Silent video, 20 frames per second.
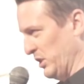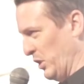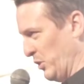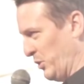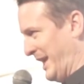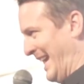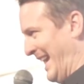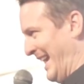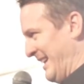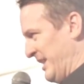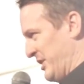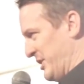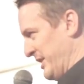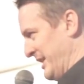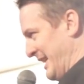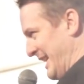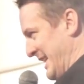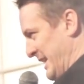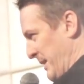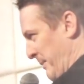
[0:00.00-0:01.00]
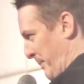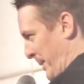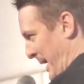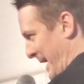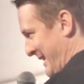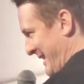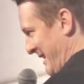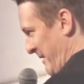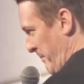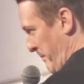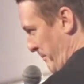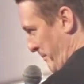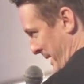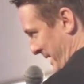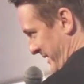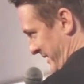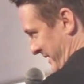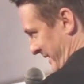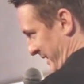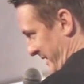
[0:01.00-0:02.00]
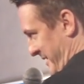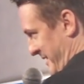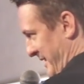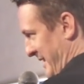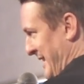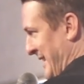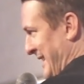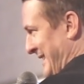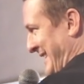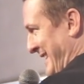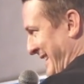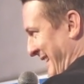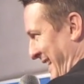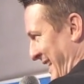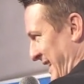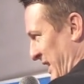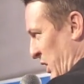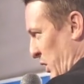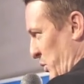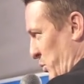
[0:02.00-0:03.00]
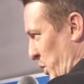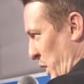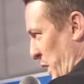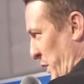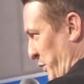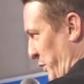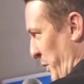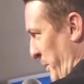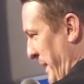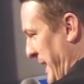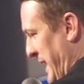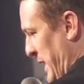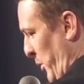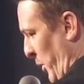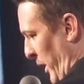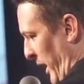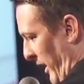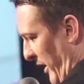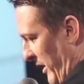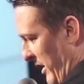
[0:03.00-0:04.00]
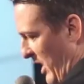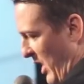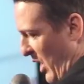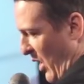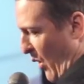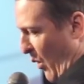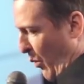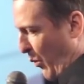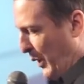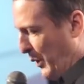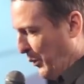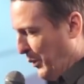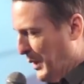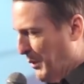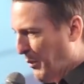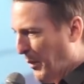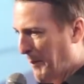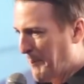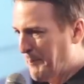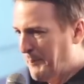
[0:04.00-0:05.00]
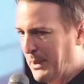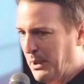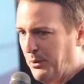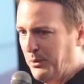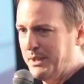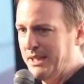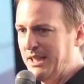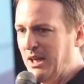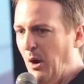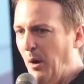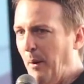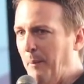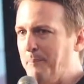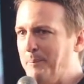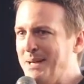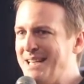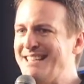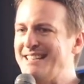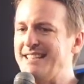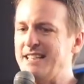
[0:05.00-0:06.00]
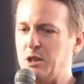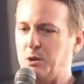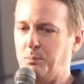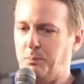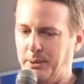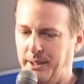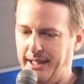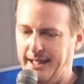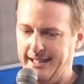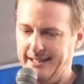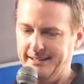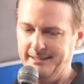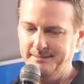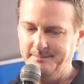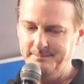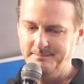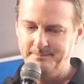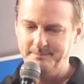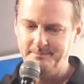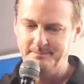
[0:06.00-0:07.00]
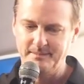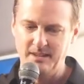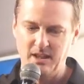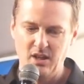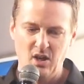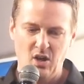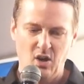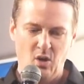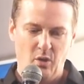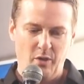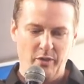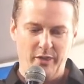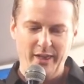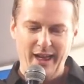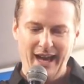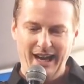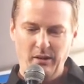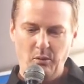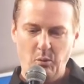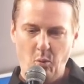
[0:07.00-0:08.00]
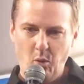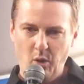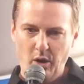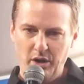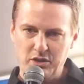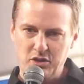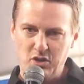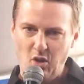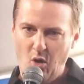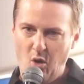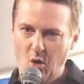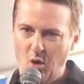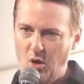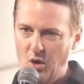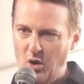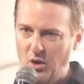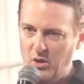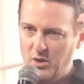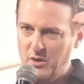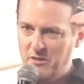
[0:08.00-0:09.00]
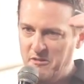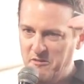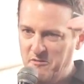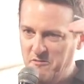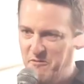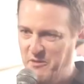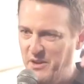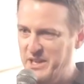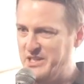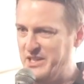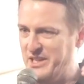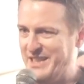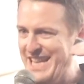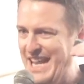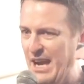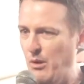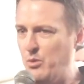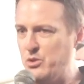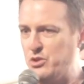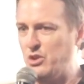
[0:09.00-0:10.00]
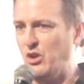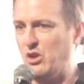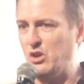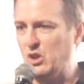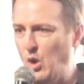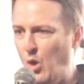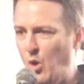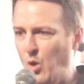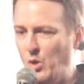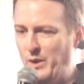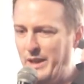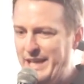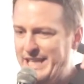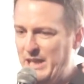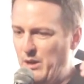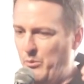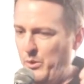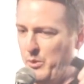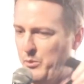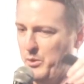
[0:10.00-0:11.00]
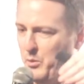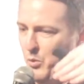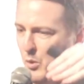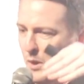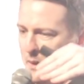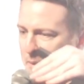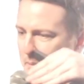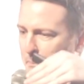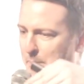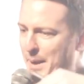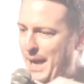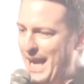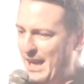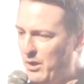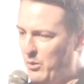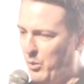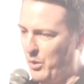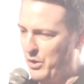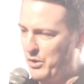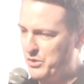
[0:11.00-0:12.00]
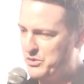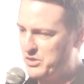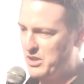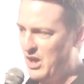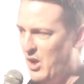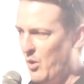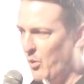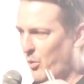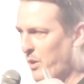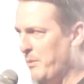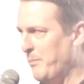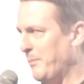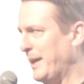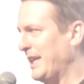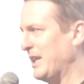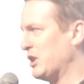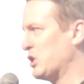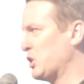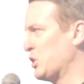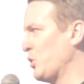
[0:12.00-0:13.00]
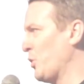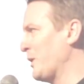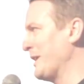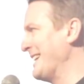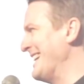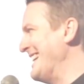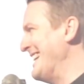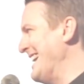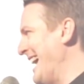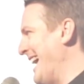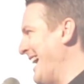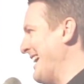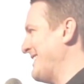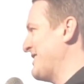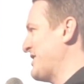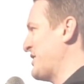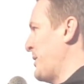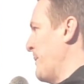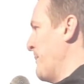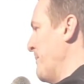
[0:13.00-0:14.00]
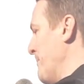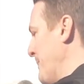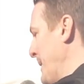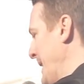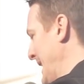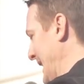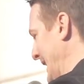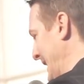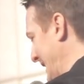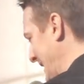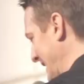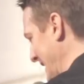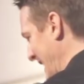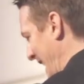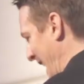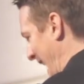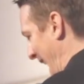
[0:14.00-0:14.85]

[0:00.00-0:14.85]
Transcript: location-independent business that I could run from anywhere, when we were building our business plan, that was our vision, that was our goal. And then when we worked backwards, we made sure not to make